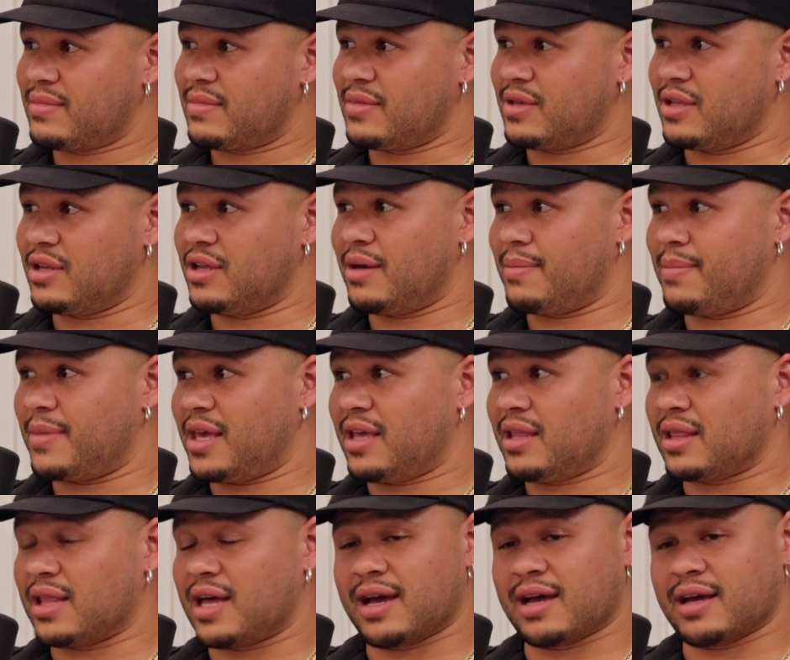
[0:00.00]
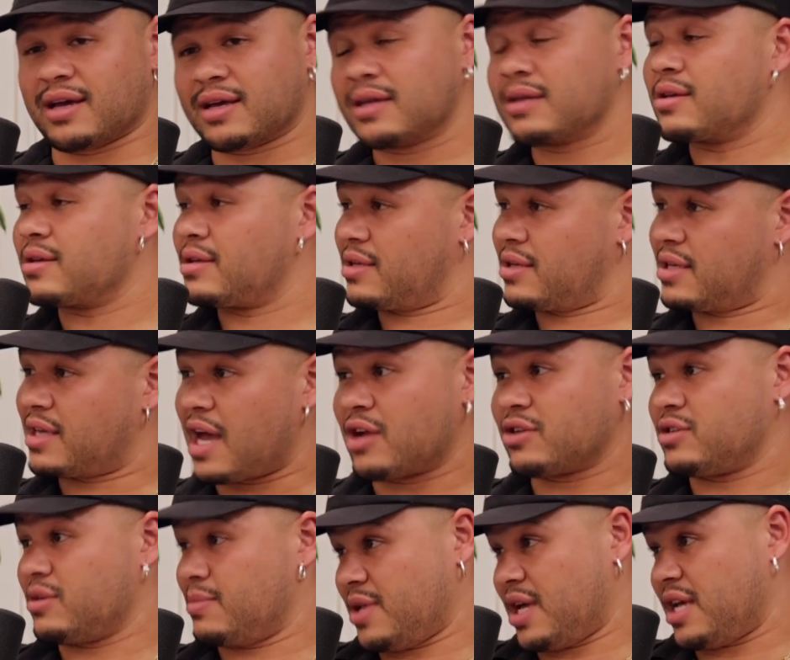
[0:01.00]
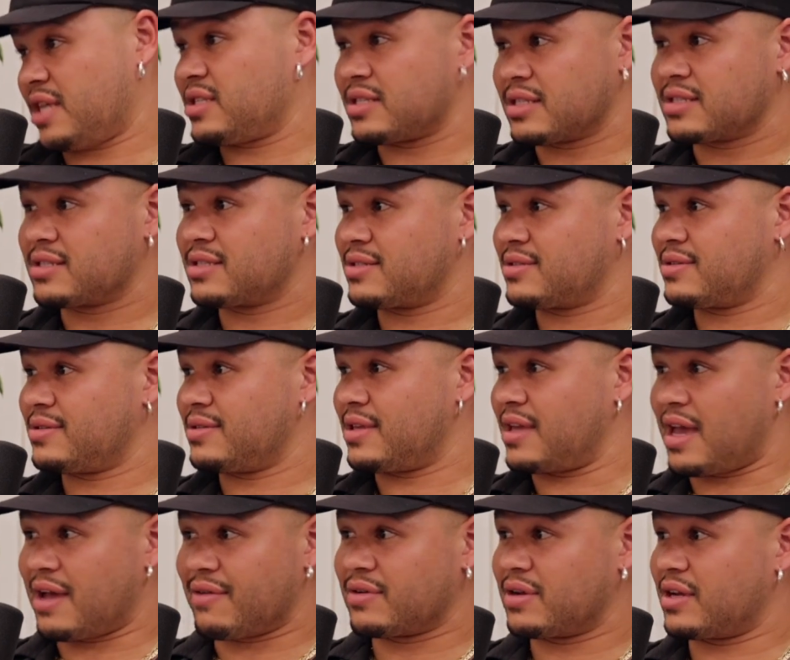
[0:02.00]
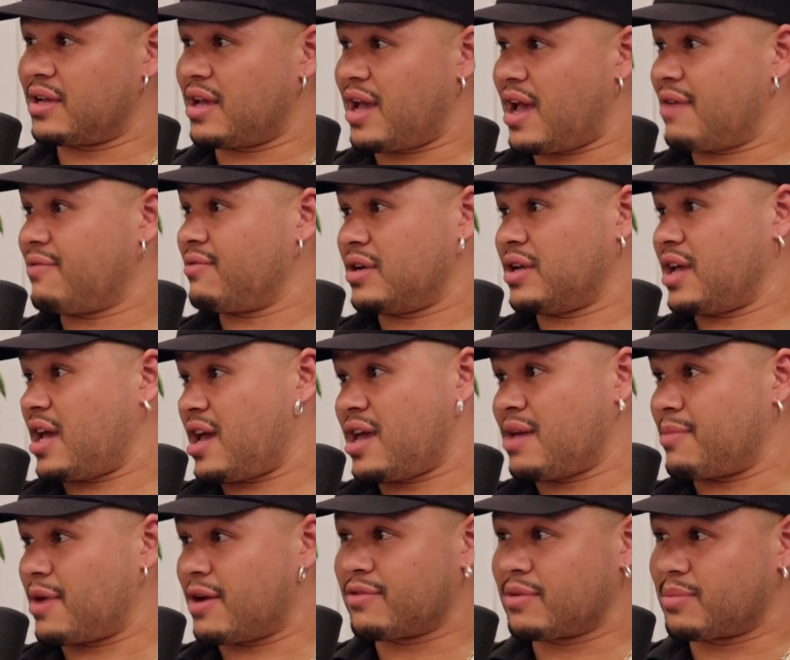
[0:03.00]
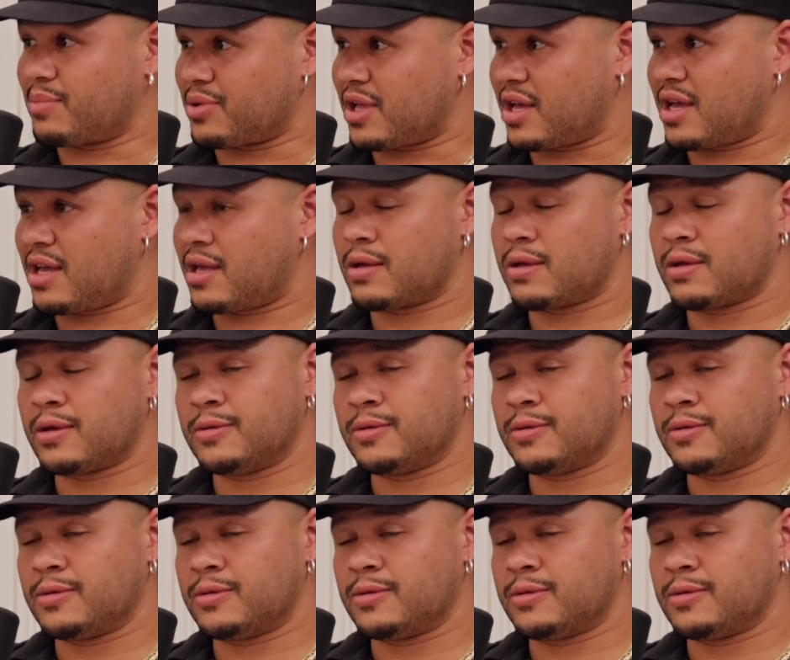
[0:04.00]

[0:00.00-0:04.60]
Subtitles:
You know what I mean? Like, count your blessings every game, every play.